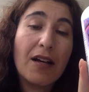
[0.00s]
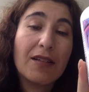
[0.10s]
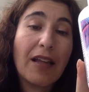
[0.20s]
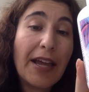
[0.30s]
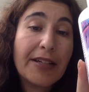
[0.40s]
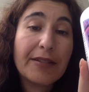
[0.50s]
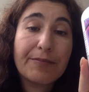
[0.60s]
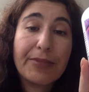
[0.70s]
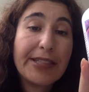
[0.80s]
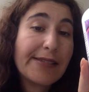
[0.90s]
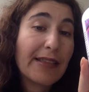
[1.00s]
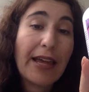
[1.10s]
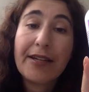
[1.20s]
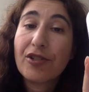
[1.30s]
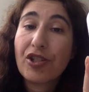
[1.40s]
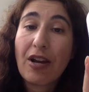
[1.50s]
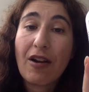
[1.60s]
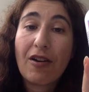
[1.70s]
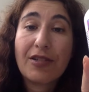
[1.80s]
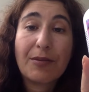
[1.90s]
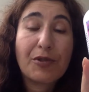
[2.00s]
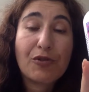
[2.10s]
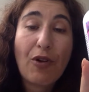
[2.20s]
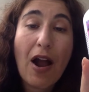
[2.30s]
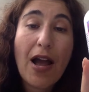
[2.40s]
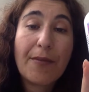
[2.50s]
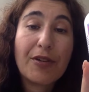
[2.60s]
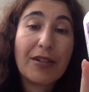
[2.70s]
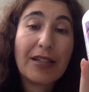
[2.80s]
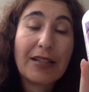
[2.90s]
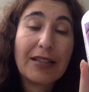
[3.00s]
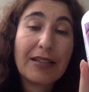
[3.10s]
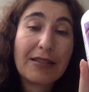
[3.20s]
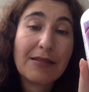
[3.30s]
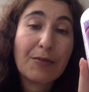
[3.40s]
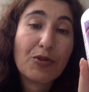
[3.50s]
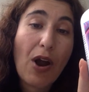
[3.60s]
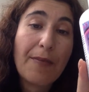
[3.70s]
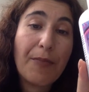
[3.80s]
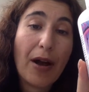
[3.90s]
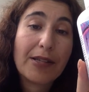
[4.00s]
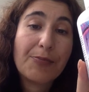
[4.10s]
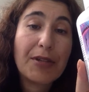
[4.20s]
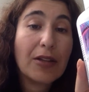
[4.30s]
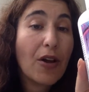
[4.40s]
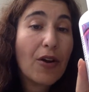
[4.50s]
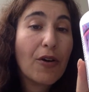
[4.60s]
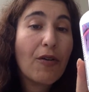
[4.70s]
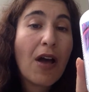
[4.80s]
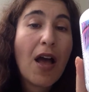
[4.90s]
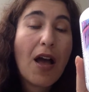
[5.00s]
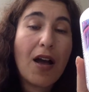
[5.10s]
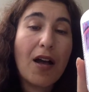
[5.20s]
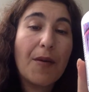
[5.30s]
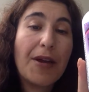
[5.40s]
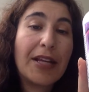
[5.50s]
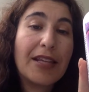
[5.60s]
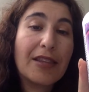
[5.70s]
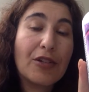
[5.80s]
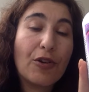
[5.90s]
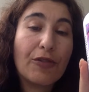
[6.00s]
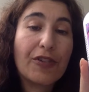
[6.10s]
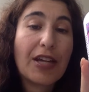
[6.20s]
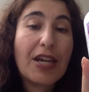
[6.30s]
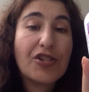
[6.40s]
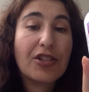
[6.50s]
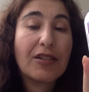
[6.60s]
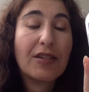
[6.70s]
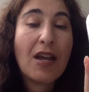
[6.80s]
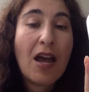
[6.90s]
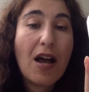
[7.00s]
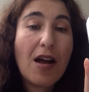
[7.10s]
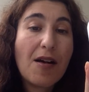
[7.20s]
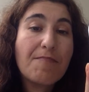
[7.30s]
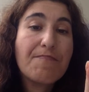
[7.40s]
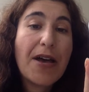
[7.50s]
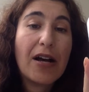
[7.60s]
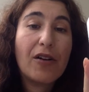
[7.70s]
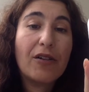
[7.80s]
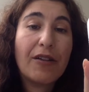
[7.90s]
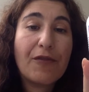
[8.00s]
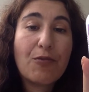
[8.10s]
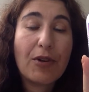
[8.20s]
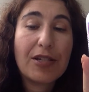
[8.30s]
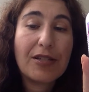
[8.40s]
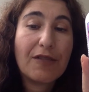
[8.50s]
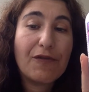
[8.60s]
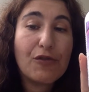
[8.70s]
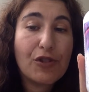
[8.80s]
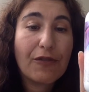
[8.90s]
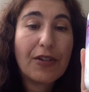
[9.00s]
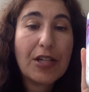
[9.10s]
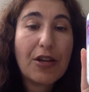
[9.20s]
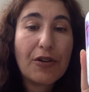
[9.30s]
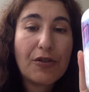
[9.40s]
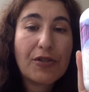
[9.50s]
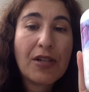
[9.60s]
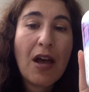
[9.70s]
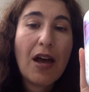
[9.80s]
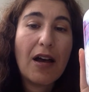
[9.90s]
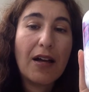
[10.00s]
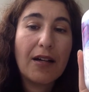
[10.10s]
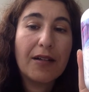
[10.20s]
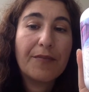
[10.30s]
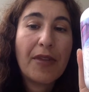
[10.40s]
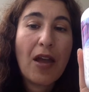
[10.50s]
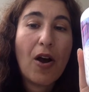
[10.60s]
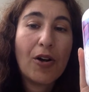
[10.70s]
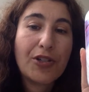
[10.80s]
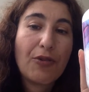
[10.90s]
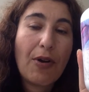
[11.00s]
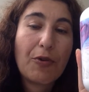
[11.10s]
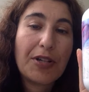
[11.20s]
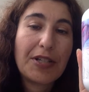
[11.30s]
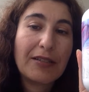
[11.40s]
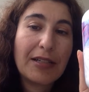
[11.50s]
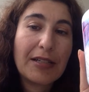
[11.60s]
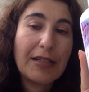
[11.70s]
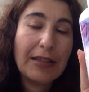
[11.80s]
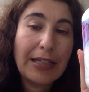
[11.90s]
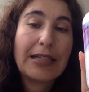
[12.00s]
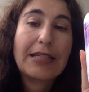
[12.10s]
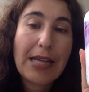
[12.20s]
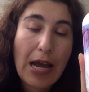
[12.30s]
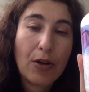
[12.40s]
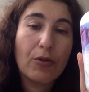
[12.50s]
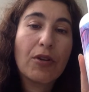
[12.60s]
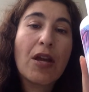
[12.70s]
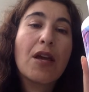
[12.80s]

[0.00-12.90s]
like, please like, share, subscribe. You can click the subscribe box below um, and hit the notification um, bell if you want to see future videos. Um, also, I'm going to li link down